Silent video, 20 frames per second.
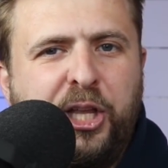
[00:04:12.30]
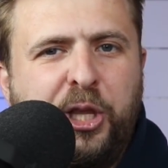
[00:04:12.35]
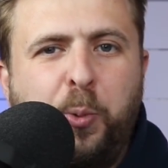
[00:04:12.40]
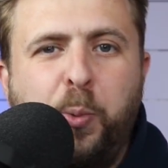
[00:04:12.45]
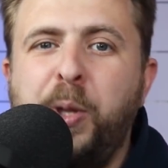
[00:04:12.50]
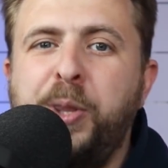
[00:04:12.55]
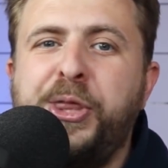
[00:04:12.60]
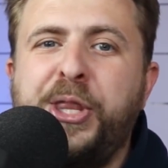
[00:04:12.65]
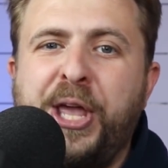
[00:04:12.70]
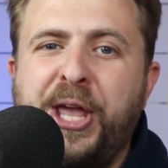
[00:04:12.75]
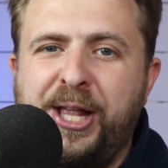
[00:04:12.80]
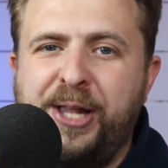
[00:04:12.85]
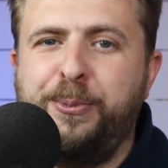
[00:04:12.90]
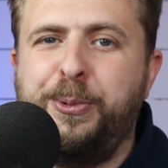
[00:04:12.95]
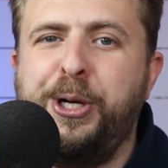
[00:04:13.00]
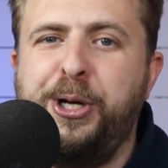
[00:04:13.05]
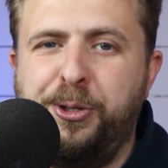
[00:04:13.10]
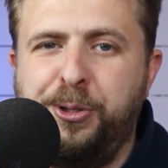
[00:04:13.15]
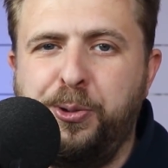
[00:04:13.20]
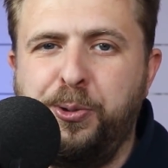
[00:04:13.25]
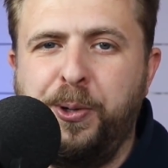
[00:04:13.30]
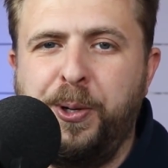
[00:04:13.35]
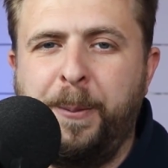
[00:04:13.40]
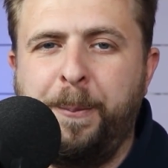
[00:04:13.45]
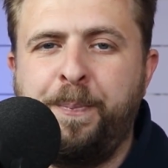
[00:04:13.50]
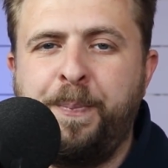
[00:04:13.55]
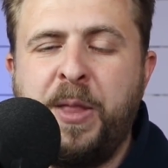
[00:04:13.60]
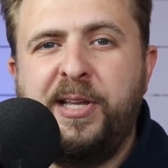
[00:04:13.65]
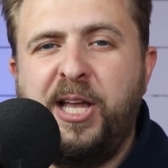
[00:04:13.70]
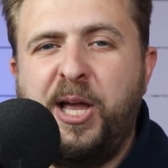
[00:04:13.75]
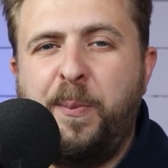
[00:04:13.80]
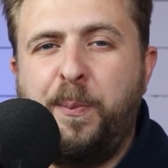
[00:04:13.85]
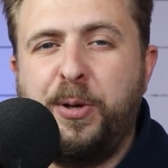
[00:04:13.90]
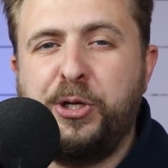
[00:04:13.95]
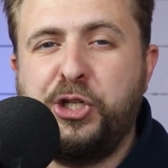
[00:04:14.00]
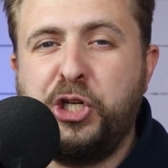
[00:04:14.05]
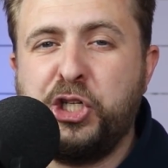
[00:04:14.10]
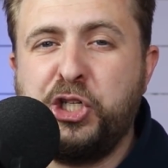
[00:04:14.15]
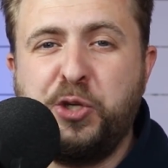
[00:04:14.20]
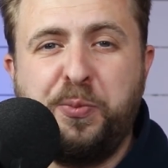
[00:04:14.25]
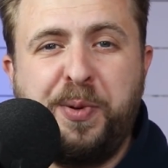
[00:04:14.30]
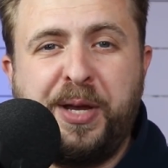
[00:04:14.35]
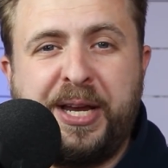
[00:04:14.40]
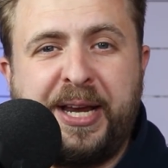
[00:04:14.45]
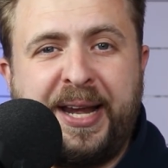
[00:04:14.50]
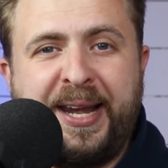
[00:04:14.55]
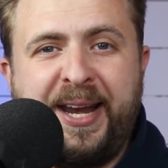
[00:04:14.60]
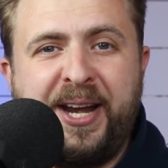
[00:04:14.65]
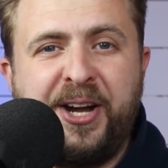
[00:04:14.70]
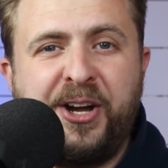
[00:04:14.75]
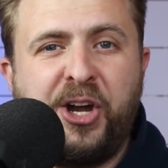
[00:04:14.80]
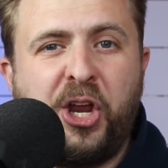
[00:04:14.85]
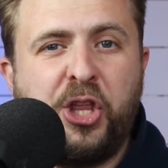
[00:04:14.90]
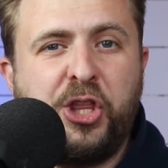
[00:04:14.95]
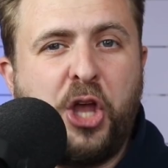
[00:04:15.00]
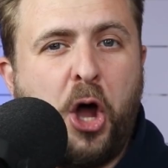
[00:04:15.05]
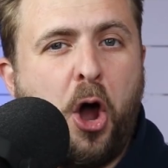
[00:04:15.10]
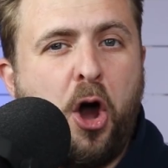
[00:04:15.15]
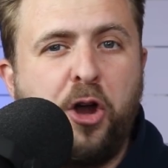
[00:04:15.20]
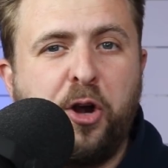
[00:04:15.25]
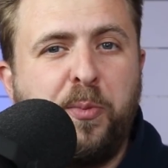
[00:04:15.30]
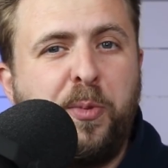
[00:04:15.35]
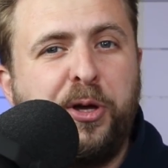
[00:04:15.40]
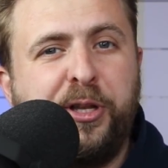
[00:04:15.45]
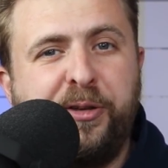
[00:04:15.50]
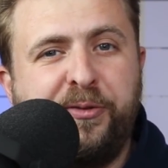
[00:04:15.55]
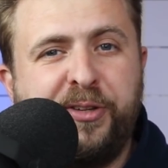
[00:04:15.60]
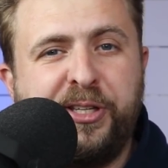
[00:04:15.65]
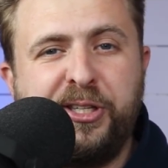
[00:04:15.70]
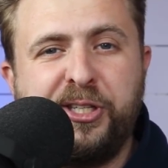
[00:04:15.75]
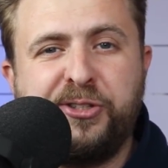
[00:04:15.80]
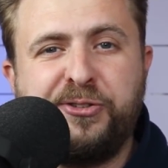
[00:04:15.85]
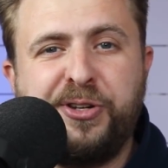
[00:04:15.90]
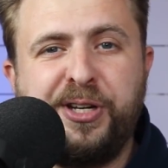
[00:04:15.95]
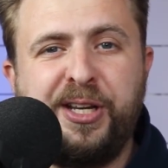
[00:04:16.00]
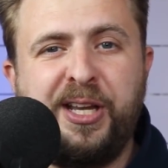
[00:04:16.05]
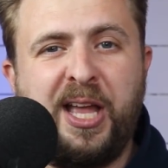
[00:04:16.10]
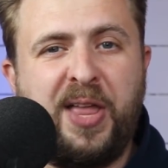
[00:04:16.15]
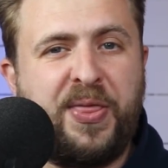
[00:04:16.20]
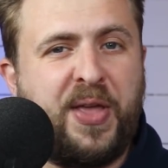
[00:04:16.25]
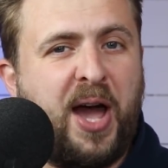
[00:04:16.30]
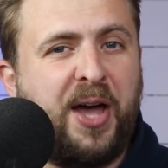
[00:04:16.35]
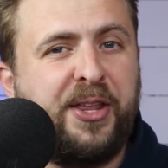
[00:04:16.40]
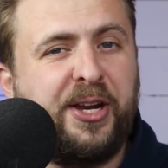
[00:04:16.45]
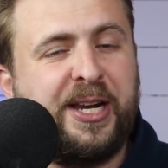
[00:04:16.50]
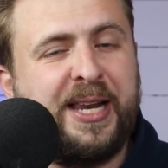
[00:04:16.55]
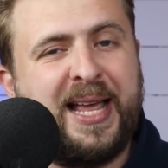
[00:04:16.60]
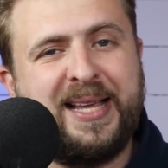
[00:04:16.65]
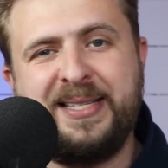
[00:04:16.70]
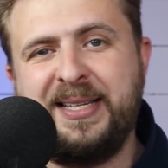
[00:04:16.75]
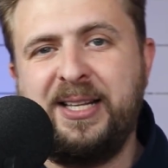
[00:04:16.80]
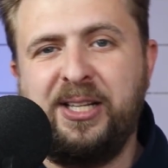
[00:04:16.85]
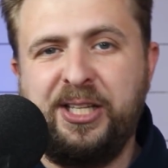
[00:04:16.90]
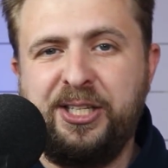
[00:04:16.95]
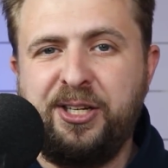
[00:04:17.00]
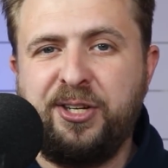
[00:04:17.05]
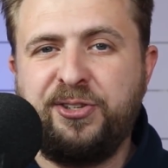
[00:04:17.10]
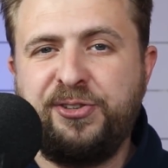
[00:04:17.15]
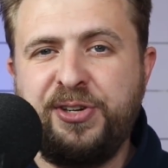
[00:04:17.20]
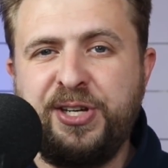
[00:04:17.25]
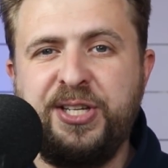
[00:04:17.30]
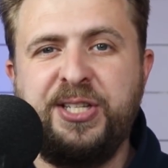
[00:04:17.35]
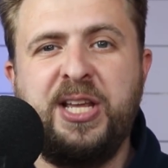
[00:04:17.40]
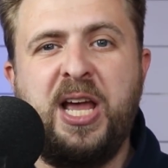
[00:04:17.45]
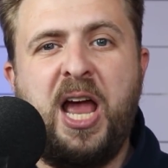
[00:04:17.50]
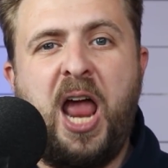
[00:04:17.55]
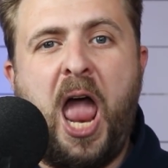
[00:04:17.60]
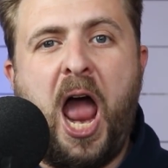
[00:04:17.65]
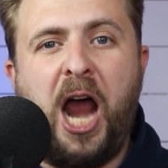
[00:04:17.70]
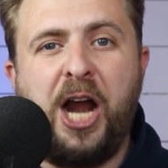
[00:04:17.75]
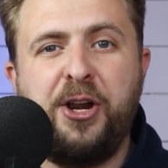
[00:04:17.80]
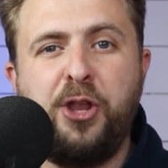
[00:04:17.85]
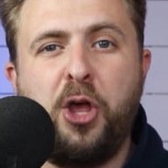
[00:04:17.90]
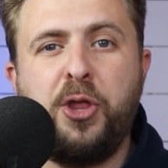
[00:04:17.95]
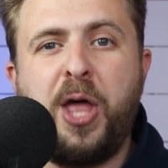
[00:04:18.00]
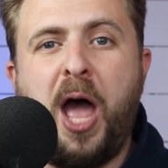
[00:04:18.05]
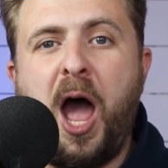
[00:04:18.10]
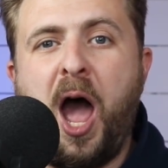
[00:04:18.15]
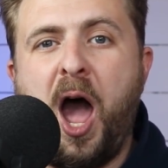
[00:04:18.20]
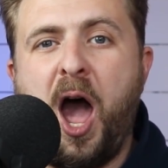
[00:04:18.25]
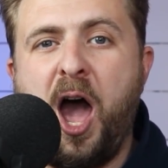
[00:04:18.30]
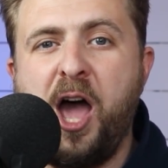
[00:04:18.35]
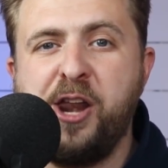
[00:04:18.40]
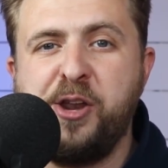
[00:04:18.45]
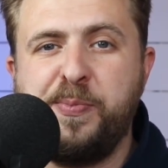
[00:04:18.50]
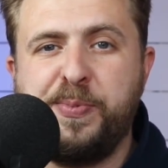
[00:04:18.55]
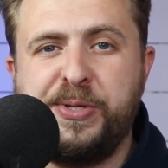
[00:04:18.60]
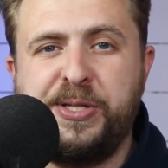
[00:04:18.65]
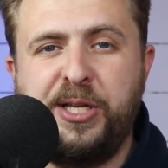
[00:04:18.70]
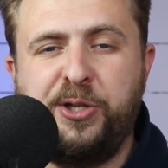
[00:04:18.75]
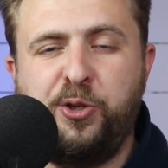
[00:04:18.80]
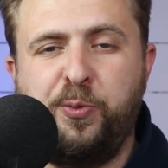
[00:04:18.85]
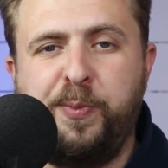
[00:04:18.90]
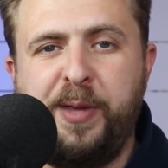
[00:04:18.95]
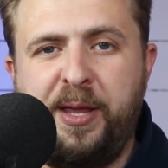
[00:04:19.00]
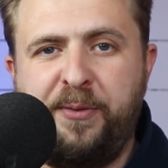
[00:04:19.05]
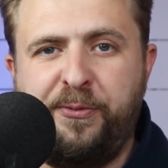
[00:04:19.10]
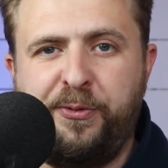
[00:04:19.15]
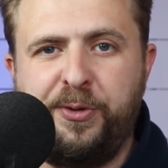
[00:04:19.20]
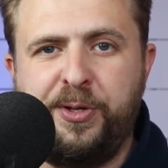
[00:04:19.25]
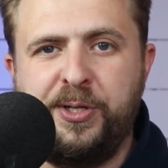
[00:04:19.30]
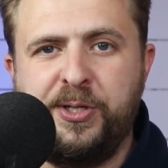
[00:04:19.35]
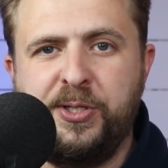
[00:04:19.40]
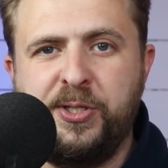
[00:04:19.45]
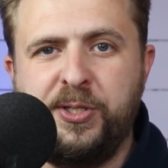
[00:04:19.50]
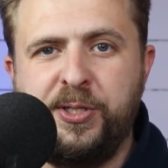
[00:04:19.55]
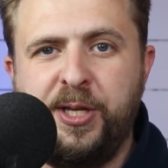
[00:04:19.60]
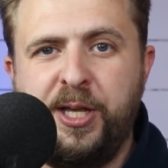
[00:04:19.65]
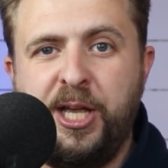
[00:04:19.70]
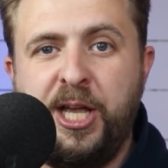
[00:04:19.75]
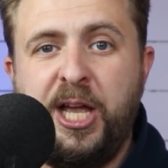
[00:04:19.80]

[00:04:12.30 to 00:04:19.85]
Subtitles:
What the hell were you doing? But just to be clear, the automotive industry and the other classical industries are not 100% to blame for this.